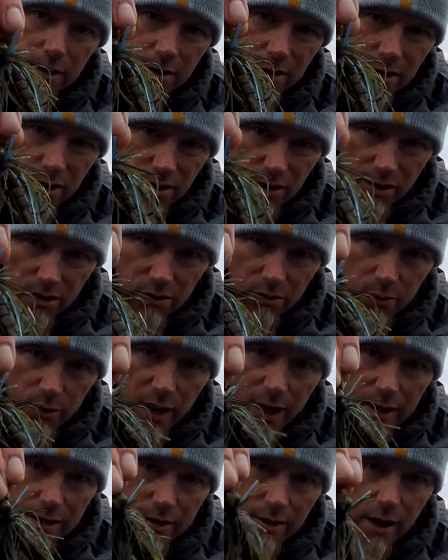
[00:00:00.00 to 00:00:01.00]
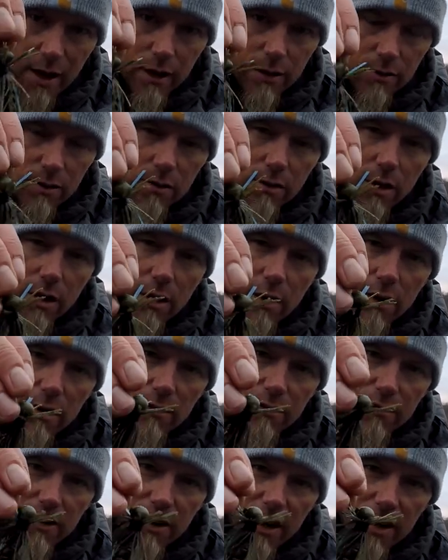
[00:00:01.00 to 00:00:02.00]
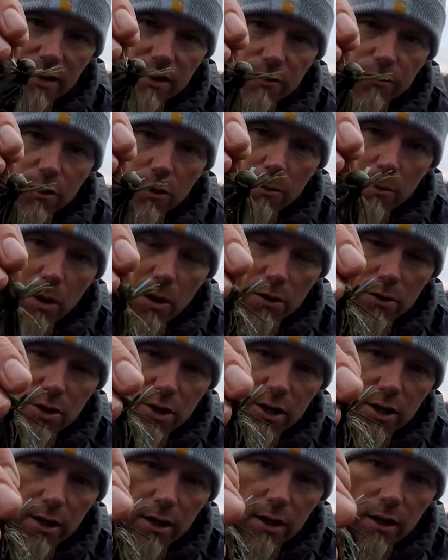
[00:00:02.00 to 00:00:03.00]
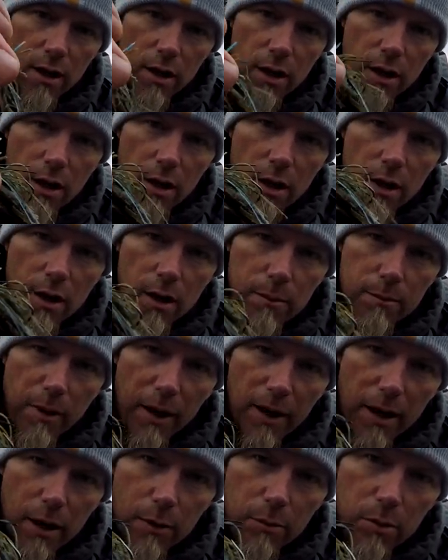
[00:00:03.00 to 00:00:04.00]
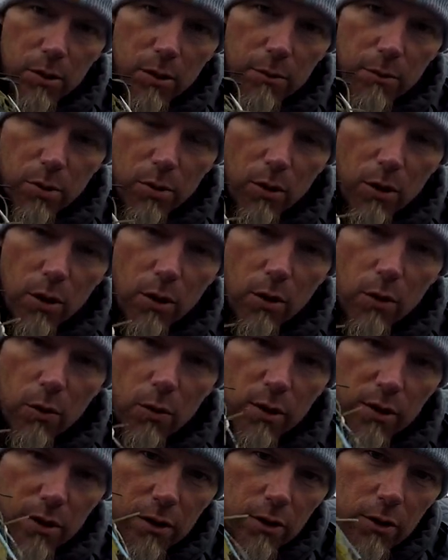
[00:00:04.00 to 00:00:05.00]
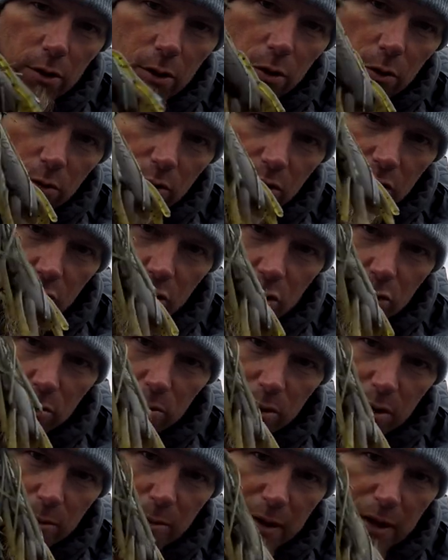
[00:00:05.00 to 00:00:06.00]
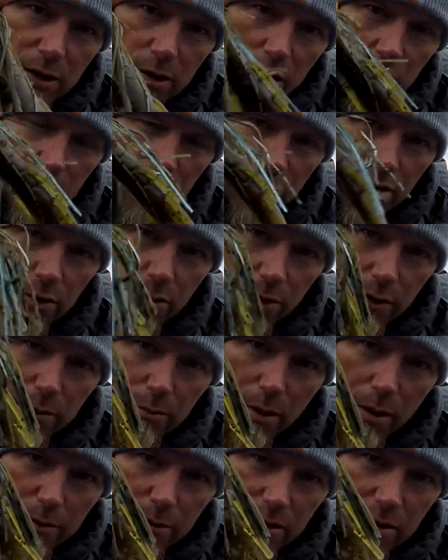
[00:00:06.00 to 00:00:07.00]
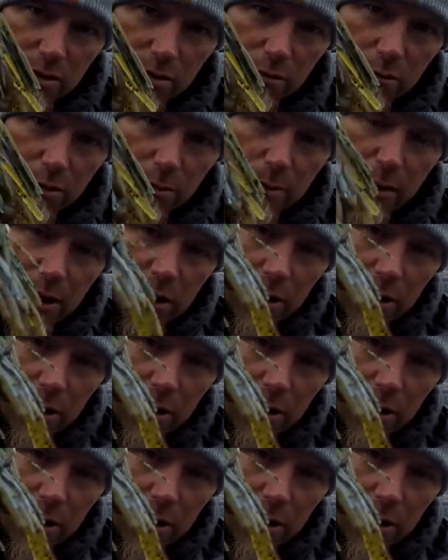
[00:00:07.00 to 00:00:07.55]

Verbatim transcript: is just a 3 8 ounce finesse football jig by Cumberland Pro with a little zoom speed crawl, just green pumpkin zoom speed